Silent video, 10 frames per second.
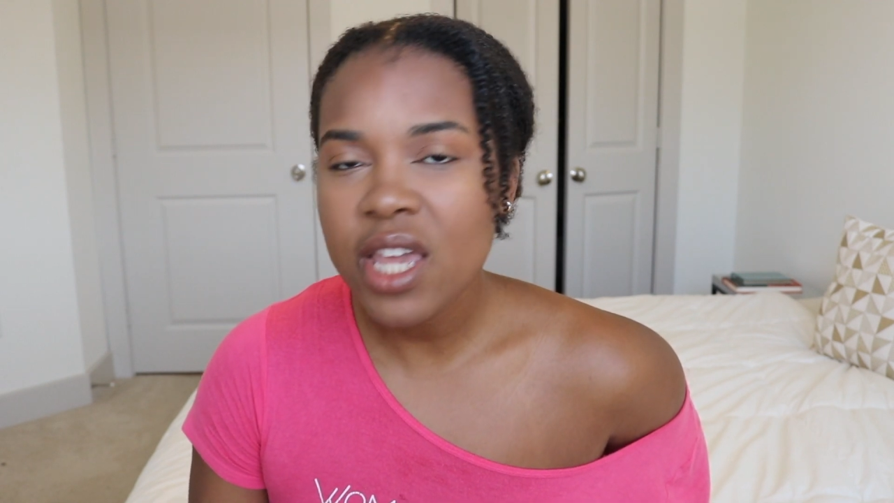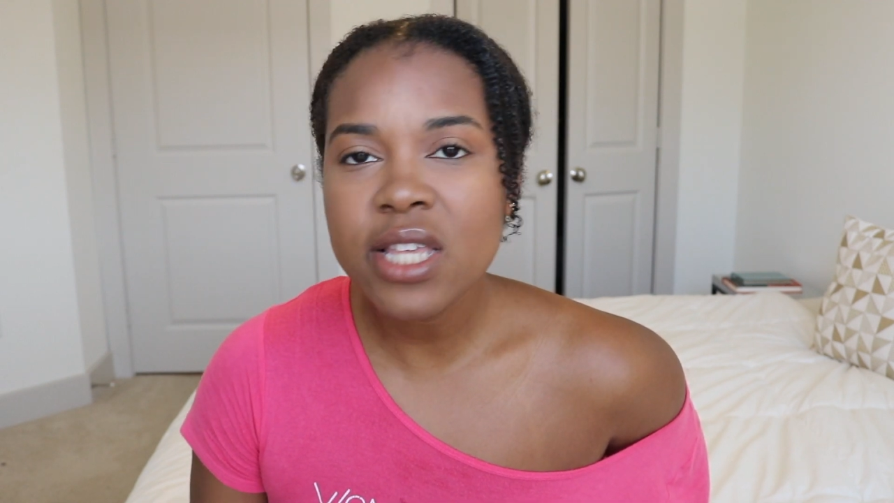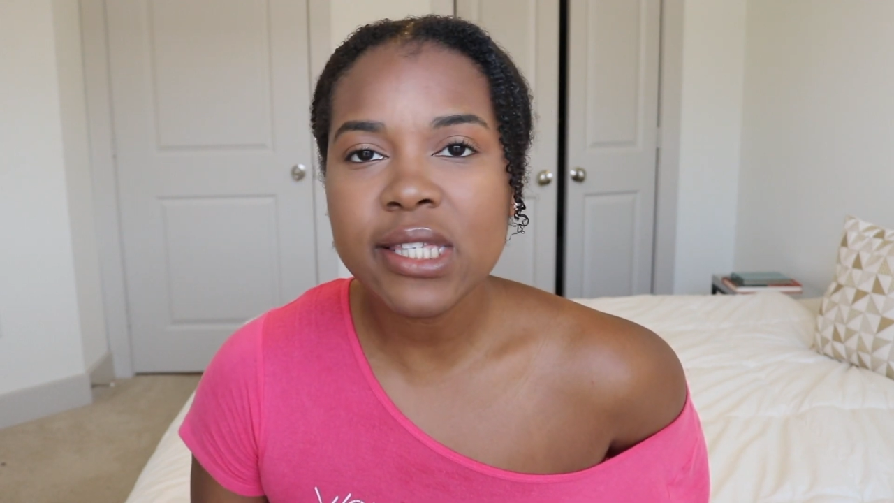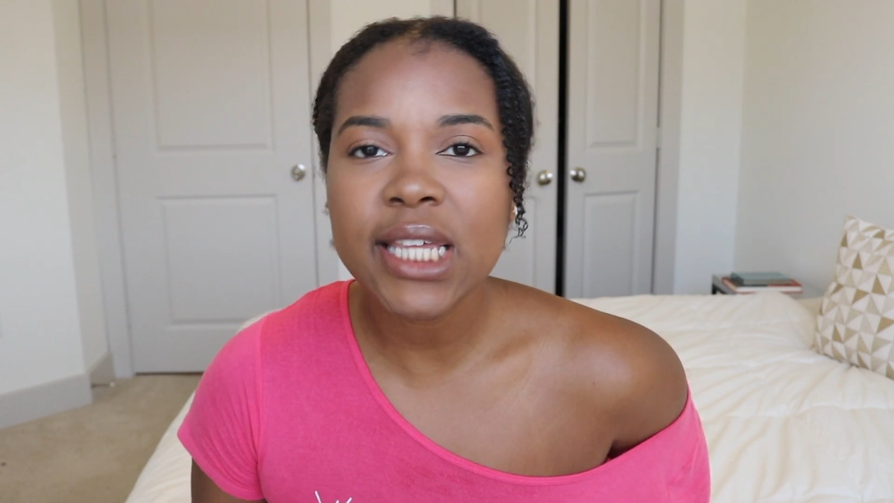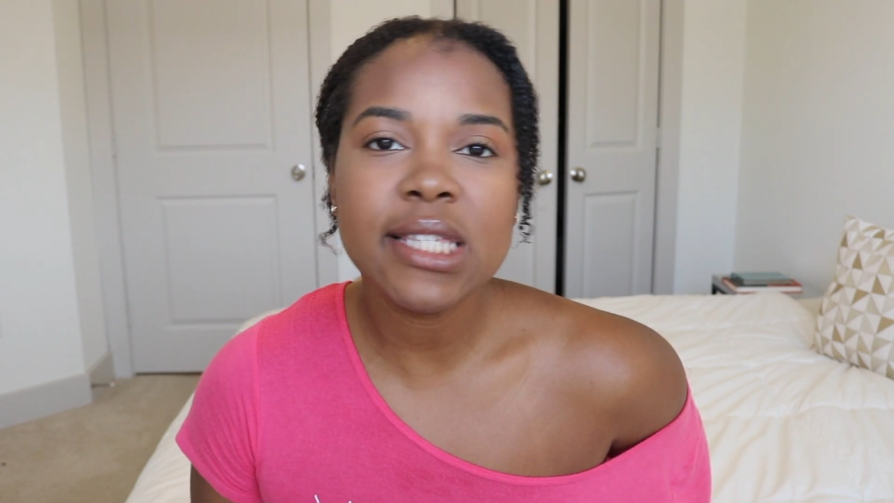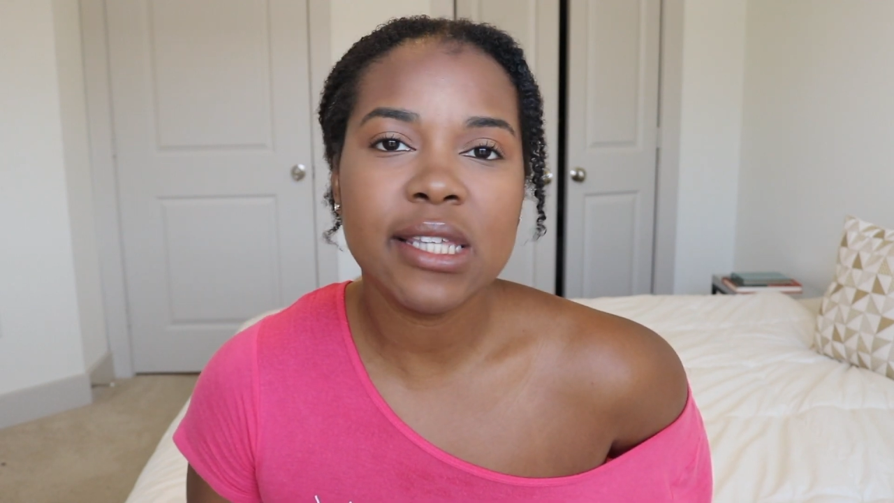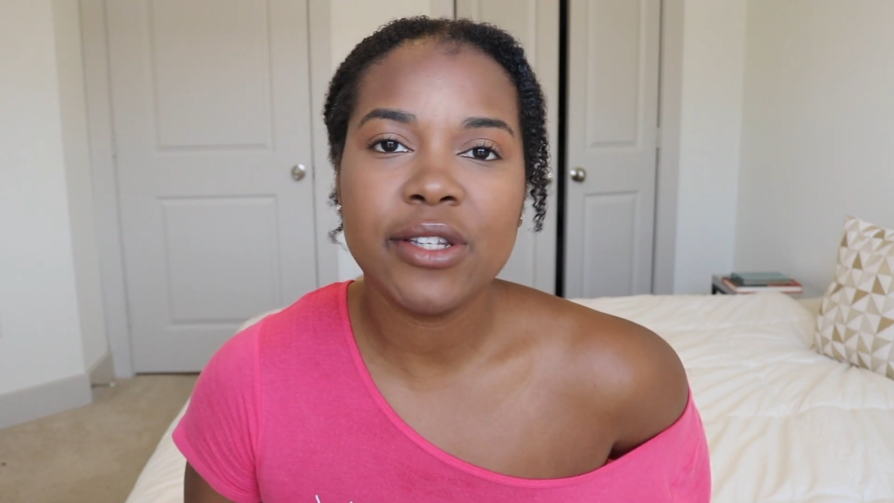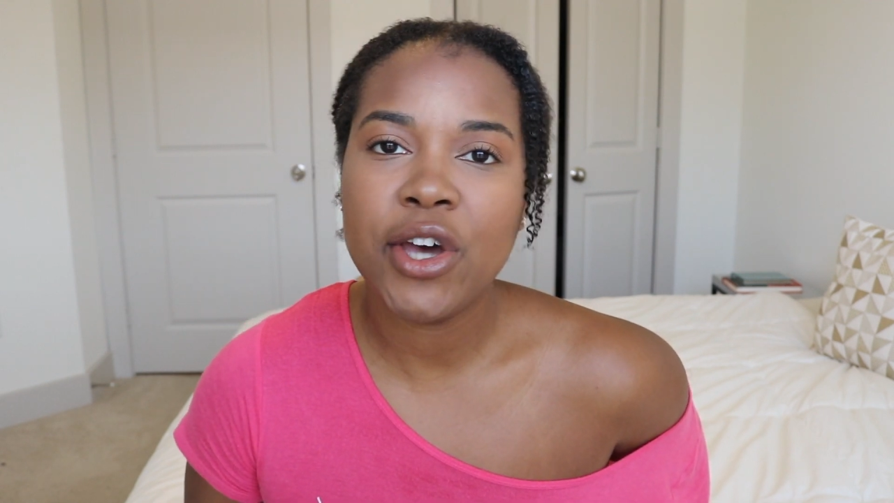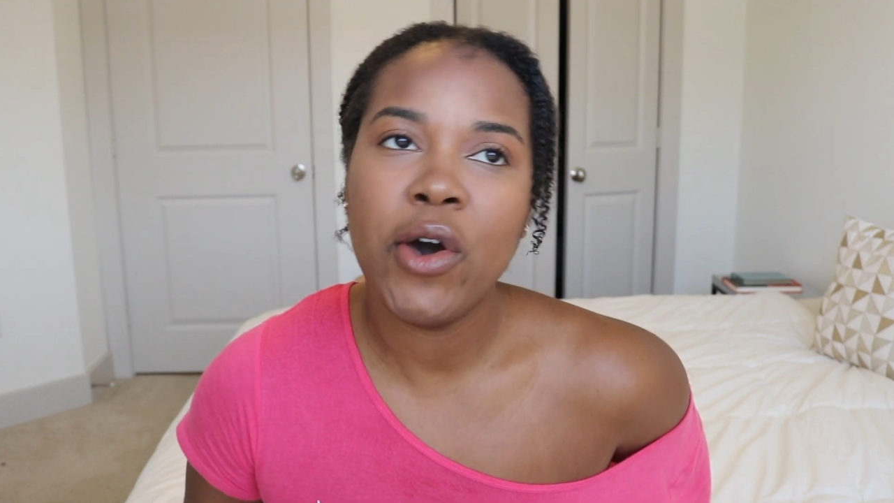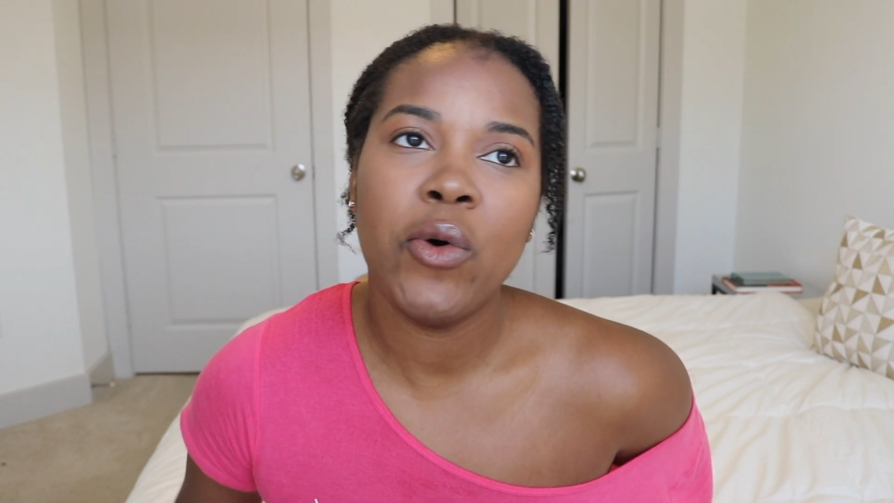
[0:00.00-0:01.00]
it sets the
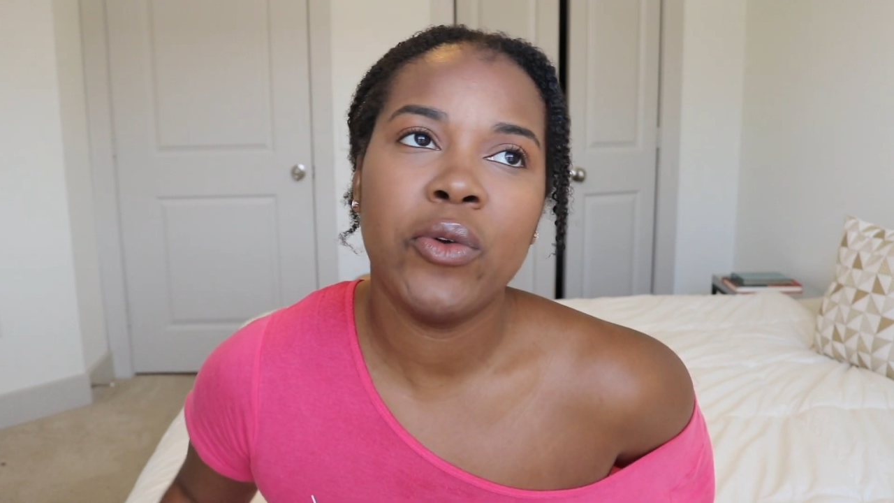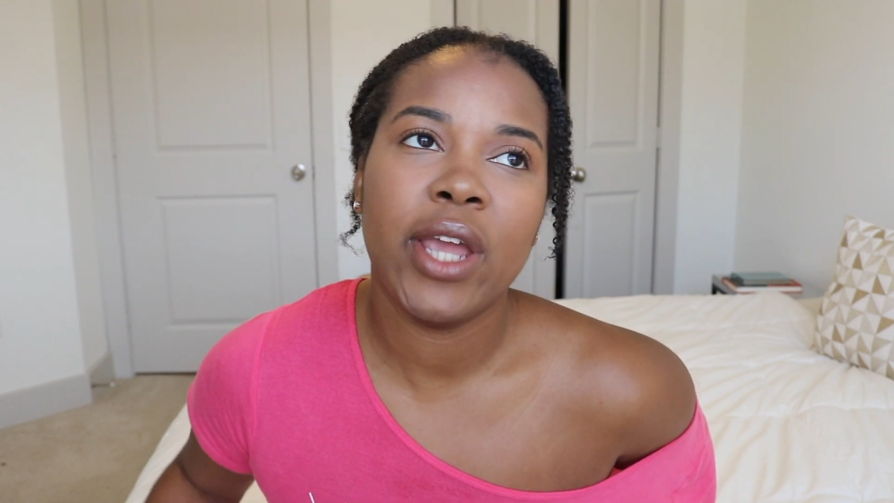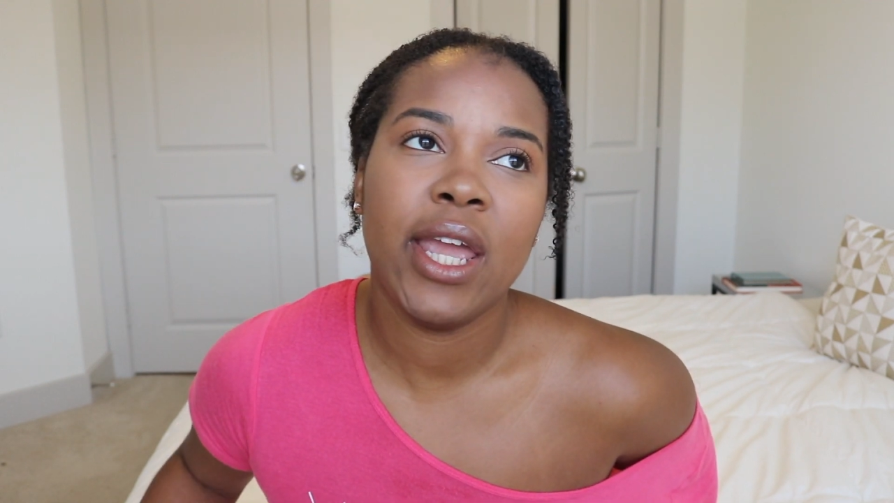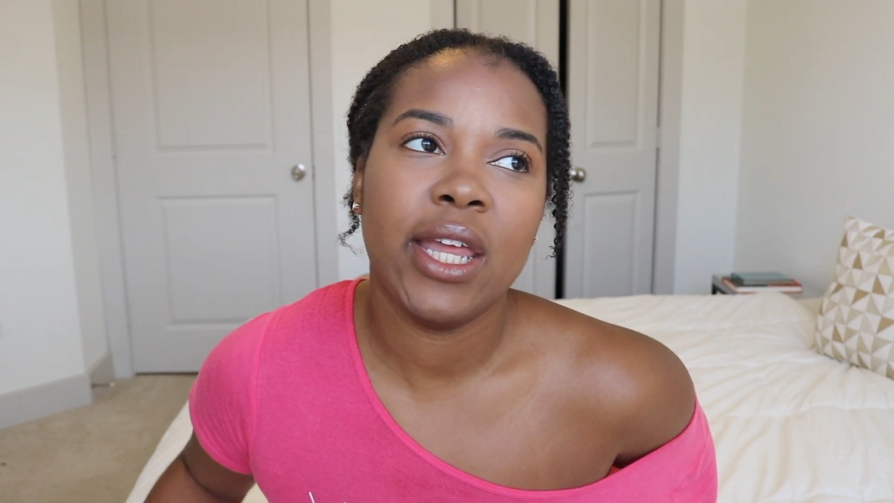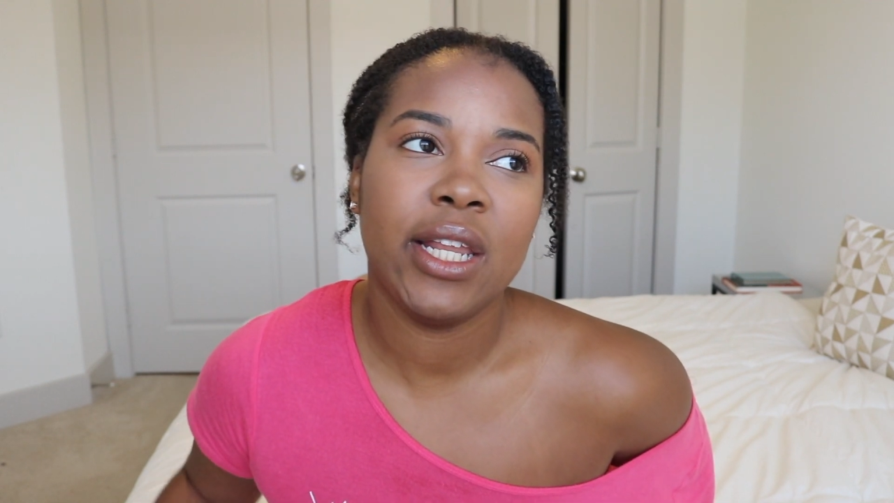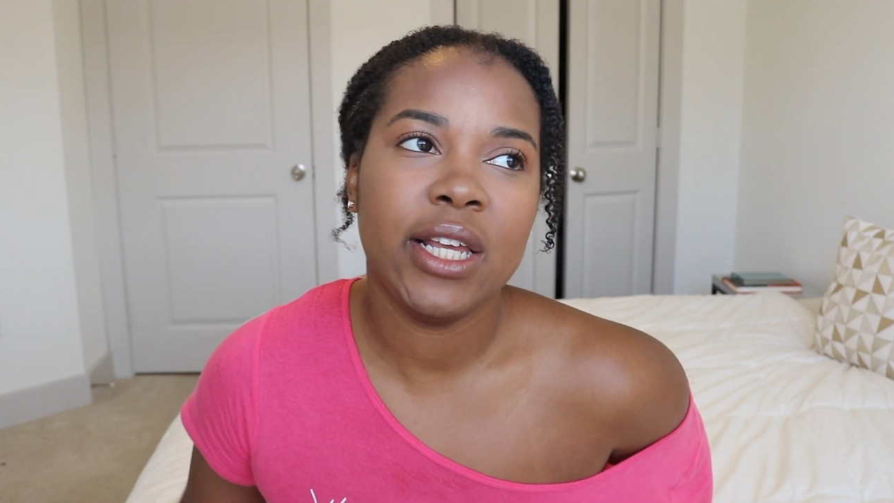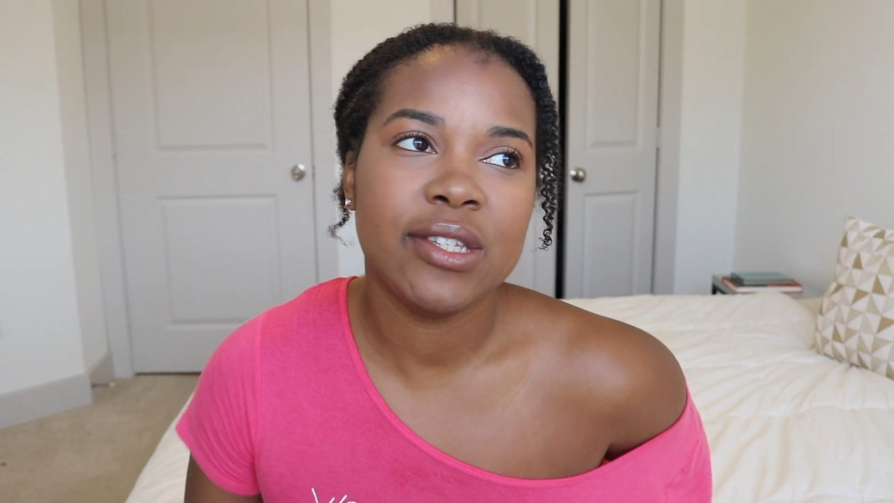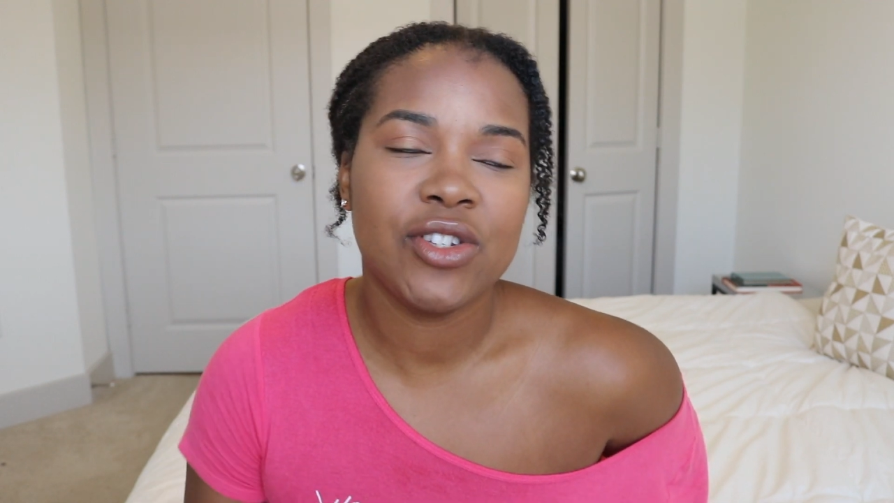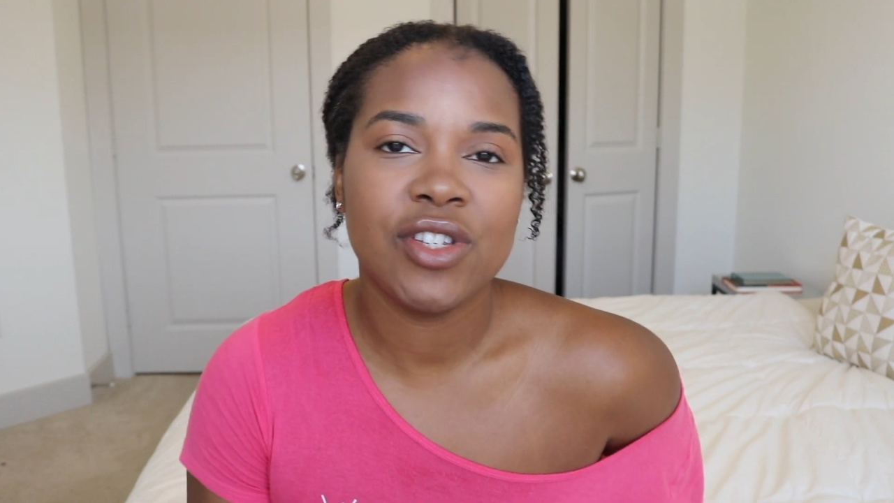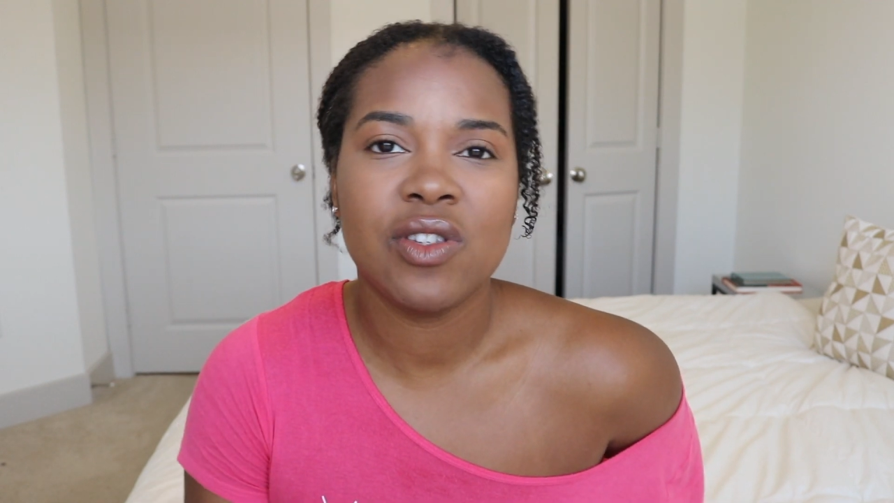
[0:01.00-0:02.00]
tone, and
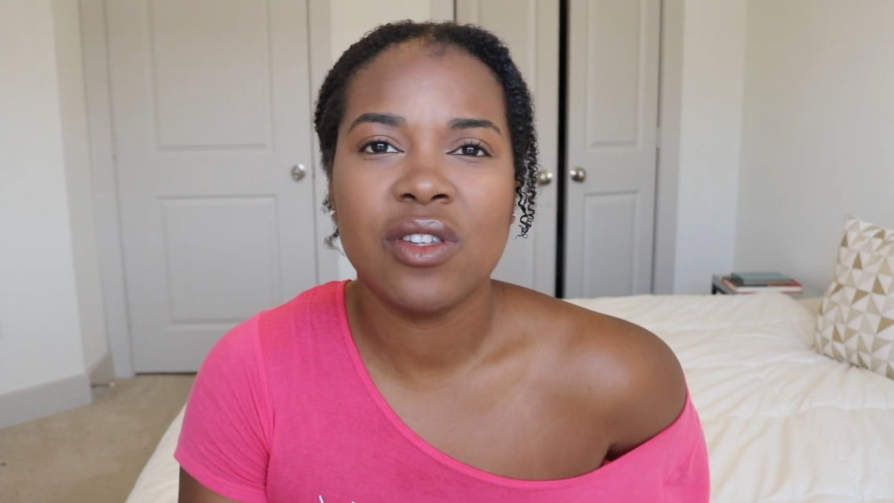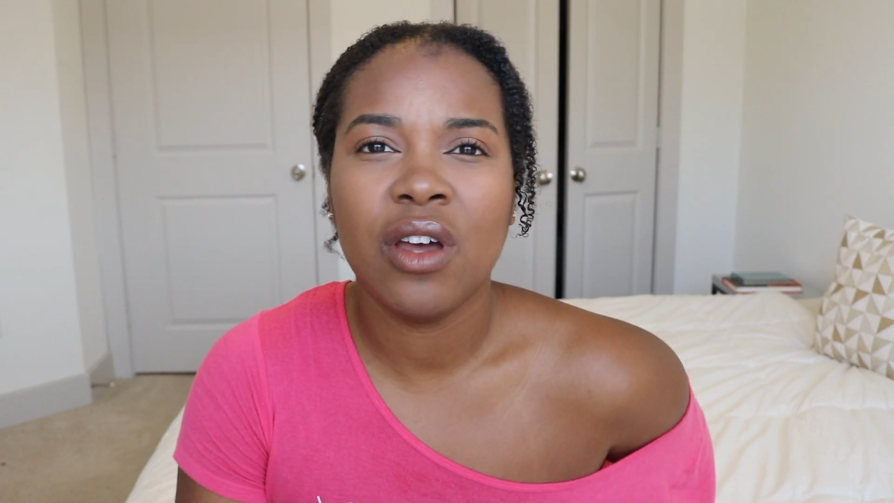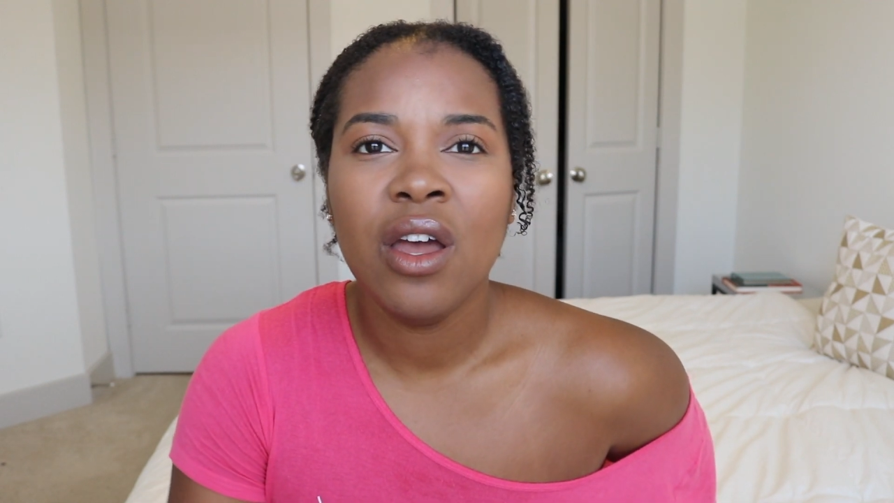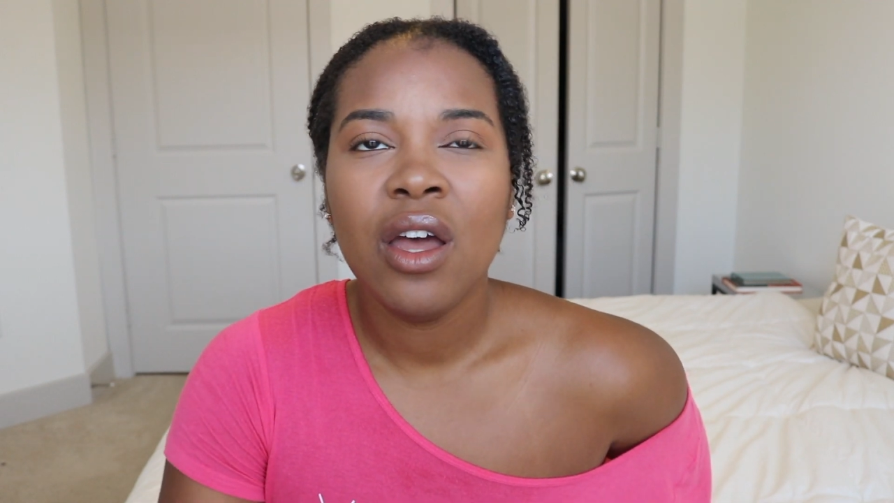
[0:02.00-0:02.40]
it's just,